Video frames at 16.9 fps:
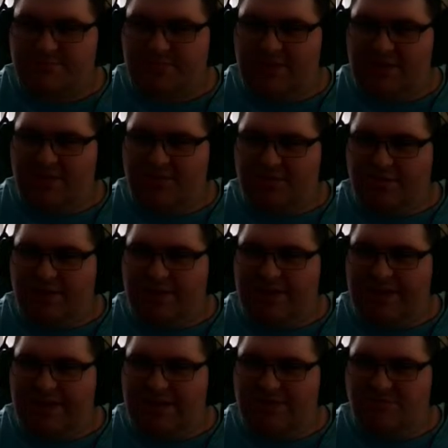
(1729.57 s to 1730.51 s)
The great
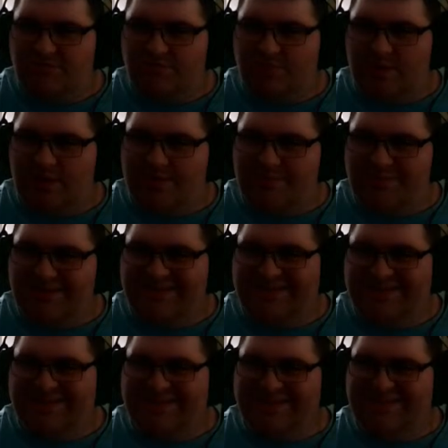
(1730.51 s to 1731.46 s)
casual wipe.
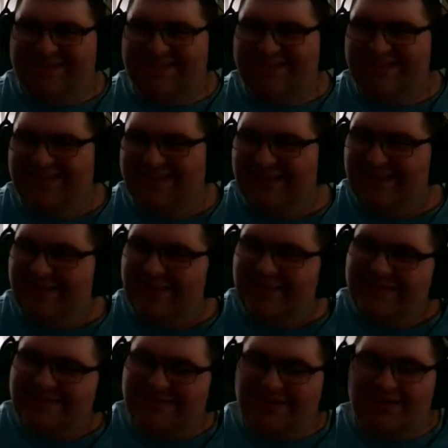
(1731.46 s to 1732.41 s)

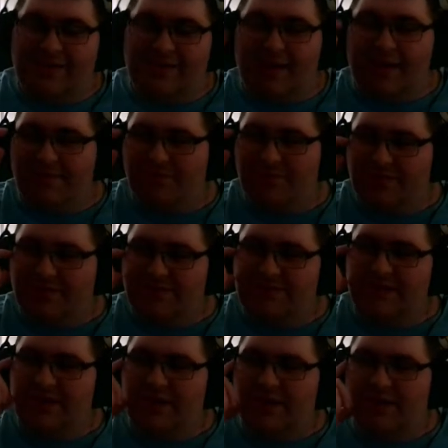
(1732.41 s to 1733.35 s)
Sorry, I haven't
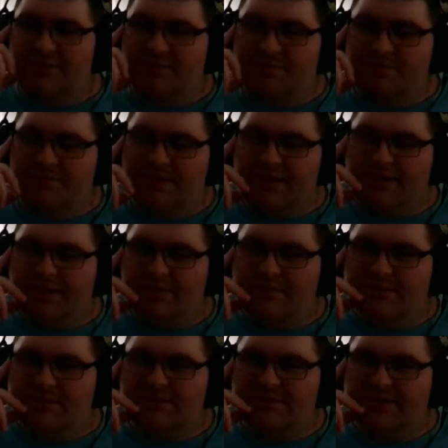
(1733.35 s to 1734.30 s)
been paying
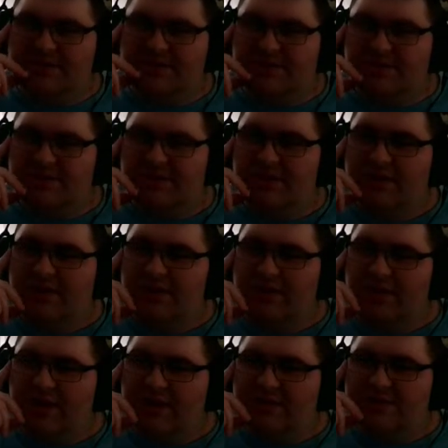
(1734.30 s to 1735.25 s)
much attention.
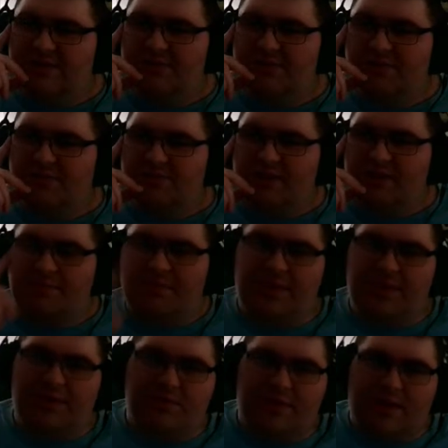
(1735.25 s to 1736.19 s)
Tito, do I
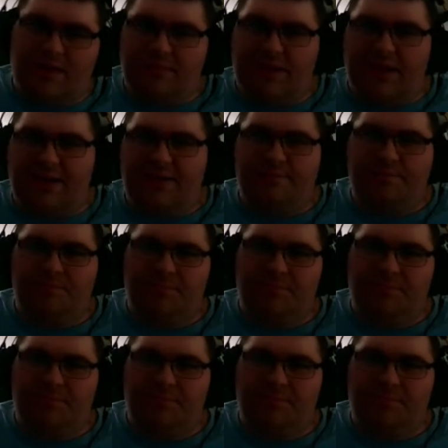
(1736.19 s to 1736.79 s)
play O game? Yeah.